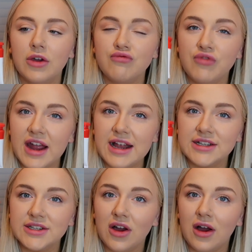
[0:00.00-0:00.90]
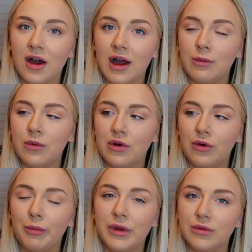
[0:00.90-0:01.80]
Red, I
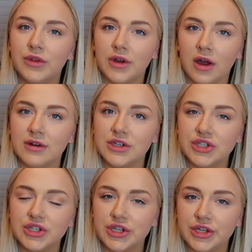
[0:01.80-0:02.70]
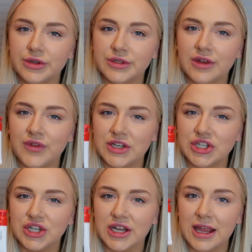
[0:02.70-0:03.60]
will build the courage to use
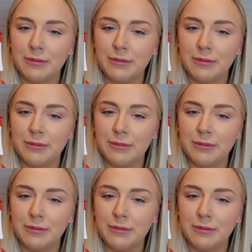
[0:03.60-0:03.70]
eventually,